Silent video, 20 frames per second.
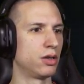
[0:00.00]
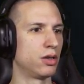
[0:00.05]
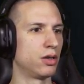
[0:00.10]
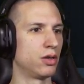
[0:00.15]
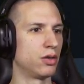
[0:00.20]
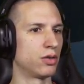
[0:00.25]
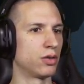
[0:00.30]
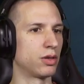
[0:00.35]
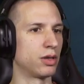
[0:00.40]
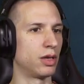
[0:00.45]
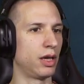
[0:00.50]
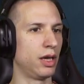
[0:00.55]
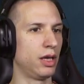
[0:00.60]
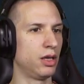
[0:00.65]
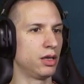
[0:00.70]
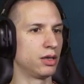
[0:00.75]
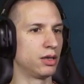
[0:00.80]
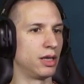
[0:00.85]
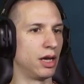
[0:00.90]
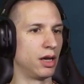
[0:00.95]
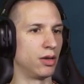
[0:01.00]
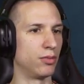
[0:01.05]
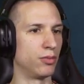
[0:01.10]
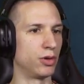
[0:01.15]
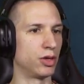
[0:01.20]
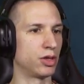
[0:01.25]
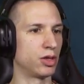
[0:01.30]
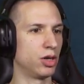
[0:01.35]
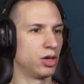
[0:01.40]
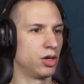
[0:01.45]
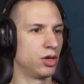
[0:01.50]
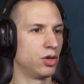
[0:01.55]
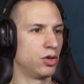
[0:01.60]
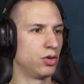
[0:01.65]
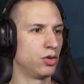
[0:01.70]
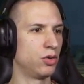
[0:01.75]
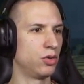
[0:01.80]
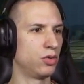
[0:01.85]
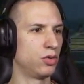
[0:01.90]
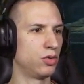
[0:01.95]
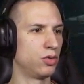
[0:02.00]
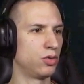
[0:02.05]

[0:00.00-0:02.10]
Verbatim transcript: Okay, down we go.